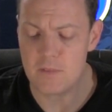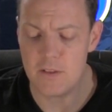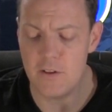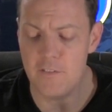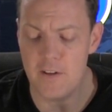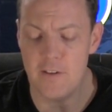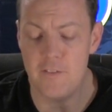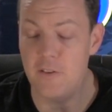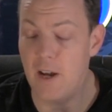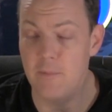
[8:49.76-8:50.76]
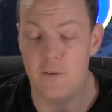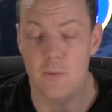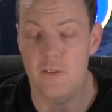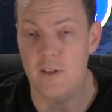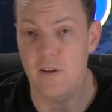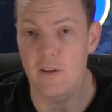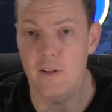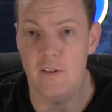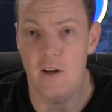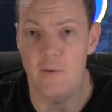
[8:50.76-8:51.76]
There are very few times, as we said
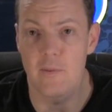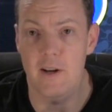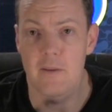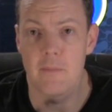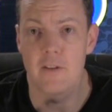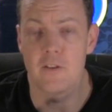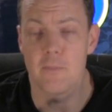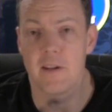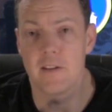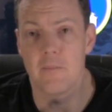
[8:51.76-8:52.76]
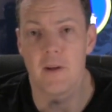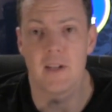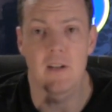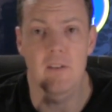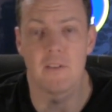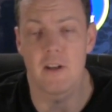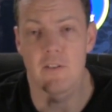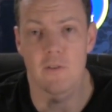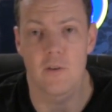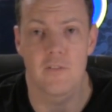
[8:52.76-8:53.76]
earlier, that we recommend spending the money on
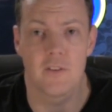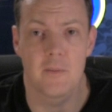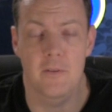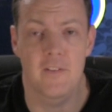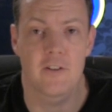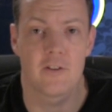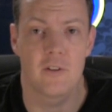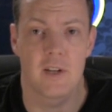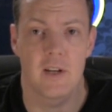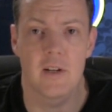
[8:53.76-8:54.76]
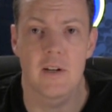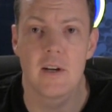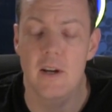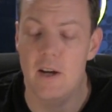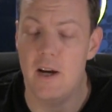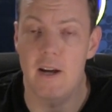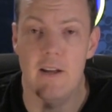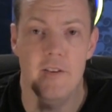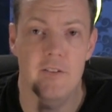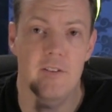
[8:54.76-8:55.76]
sort of the professional gear,
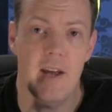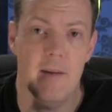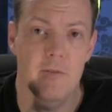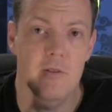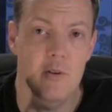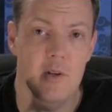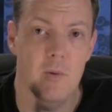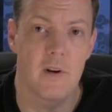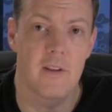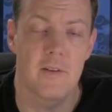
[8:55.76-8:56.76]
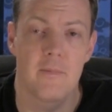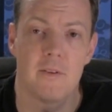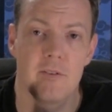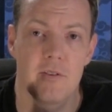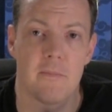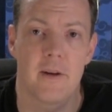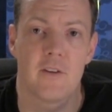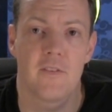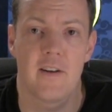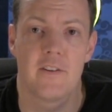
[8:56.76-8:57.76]
and this is absolutely one of them. This is the
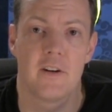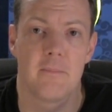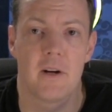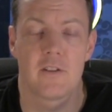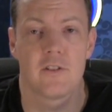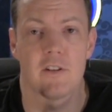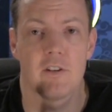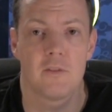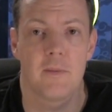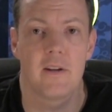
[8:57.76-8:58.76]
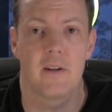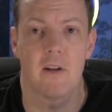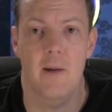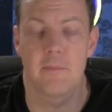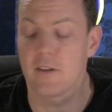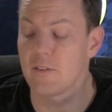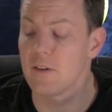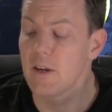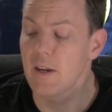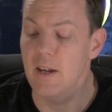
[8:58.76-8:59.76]
best $500 you're going to spend on optics,
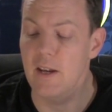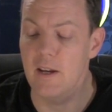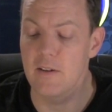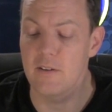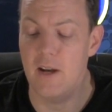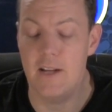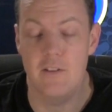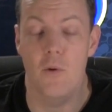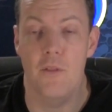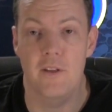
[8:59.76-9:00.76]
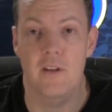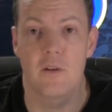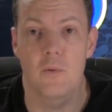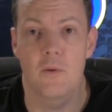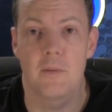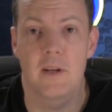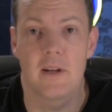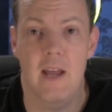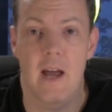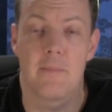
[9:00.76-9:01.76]
and I don't think you will be
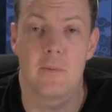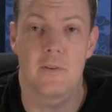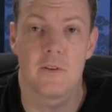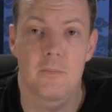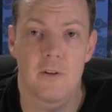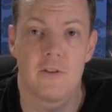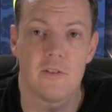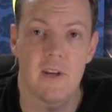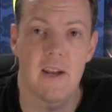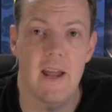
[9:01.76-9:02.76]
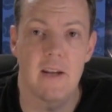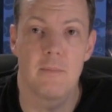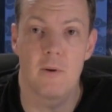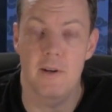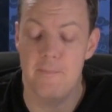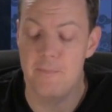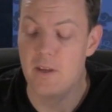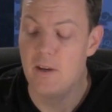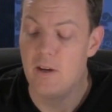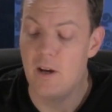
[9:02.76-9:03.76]
unhappy with this purchase at any point.
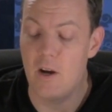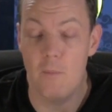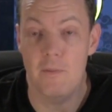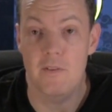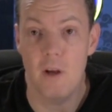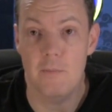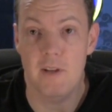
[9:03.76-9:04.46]
I hope this helps,